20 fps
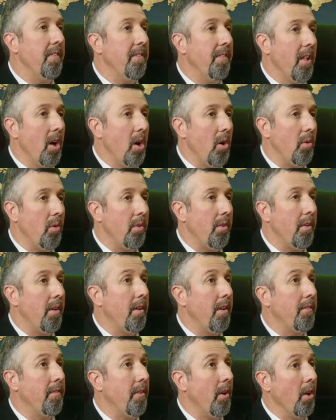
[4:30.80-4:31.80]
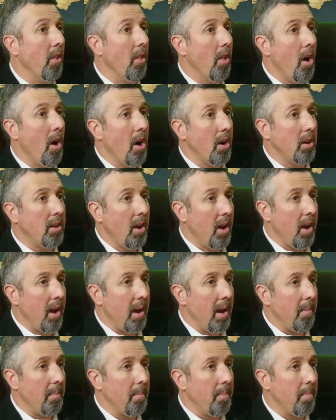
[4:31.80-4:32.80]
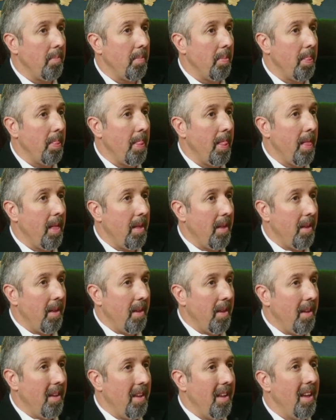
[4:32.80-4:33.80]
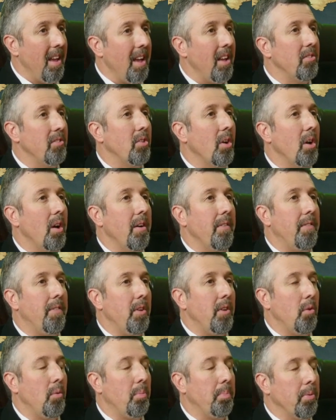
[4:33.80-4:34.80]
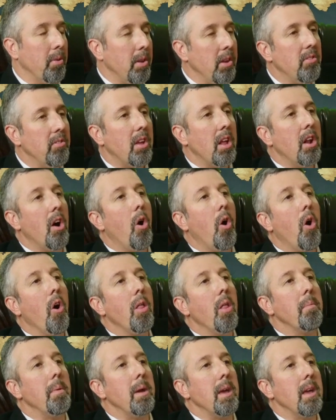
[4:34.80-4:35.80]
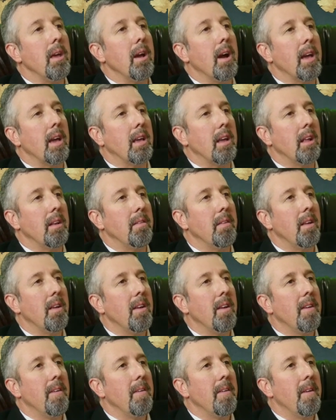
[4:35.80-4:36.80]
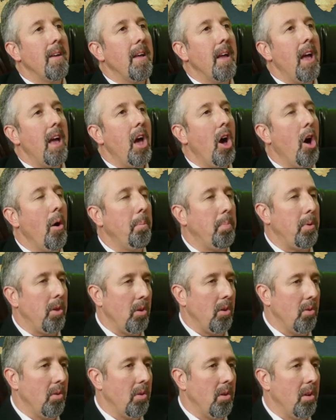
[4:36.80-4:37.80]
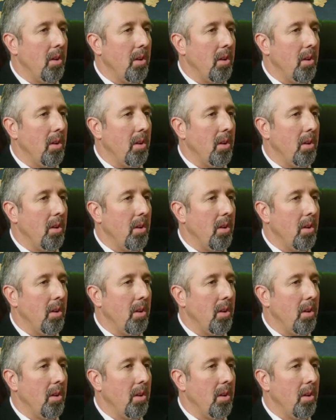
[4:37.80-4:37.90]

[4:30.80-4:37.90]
afloat for a long time. And so if you please get a hold of me, I can help you.